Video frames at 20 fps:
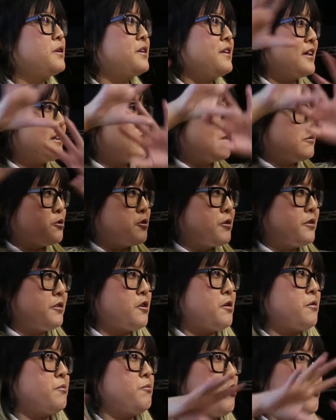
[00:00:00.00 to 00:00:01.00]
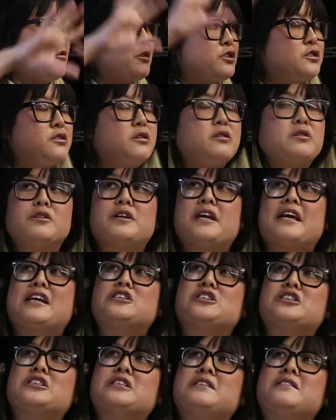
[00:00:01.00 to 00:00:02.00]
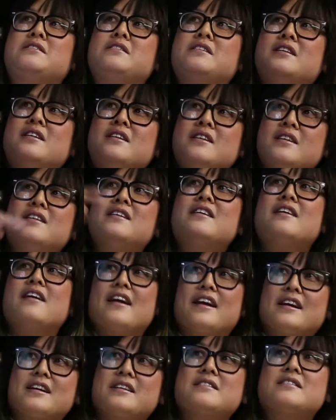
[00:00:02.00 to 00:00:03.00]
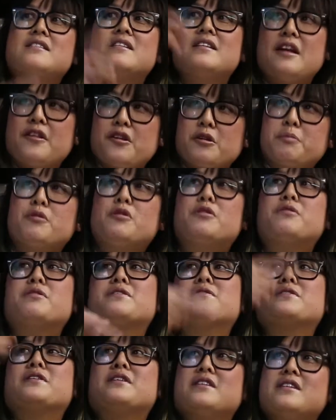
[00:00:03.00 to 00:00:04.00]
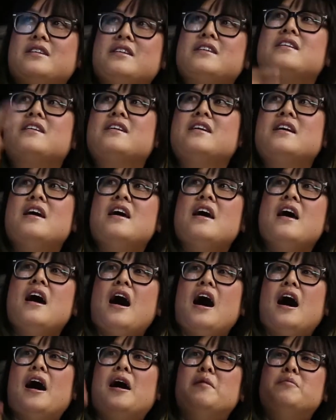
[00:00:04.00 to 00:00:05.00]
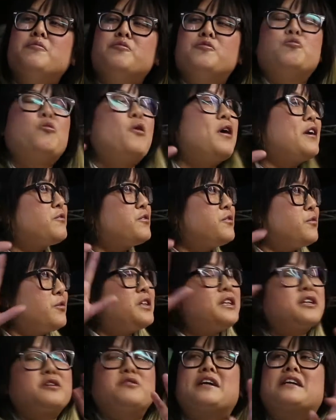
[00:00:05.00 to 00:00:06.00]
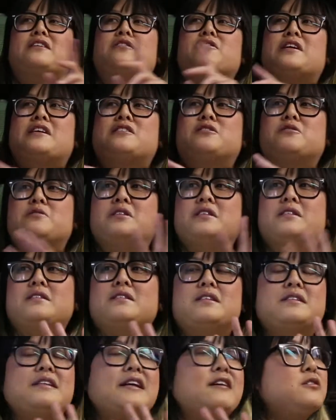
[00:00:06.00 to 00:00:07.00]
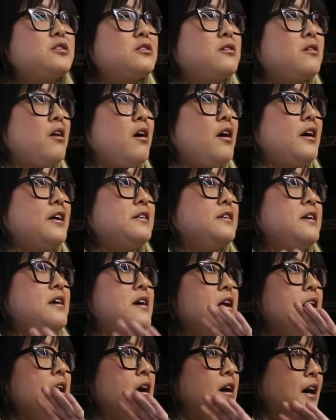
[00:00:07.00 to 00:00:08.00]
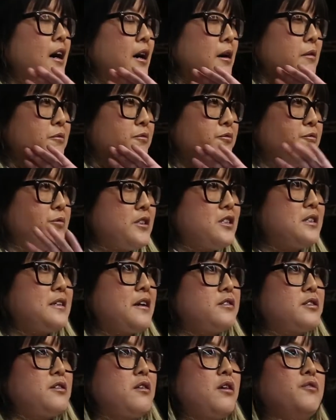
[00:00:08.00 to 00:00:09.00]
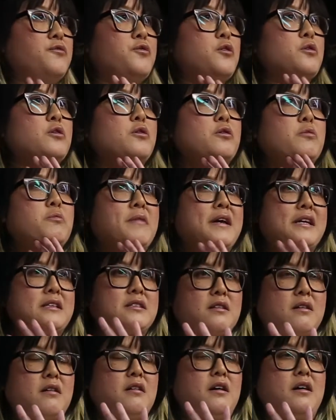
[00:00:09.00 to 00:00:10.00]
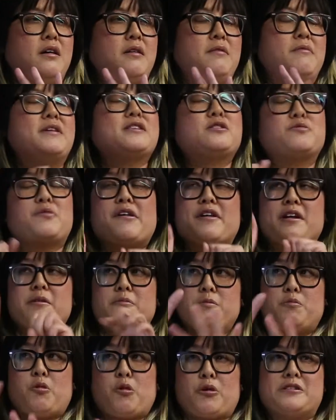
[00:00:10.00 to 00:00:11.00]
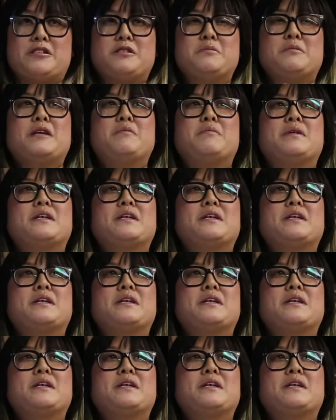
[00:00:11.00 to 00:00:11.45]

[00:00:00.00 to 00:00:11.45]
but like during their original location. Alright, another Pearl River. One really quick. Okay, so the nail salon. This nail salon photo is very important to me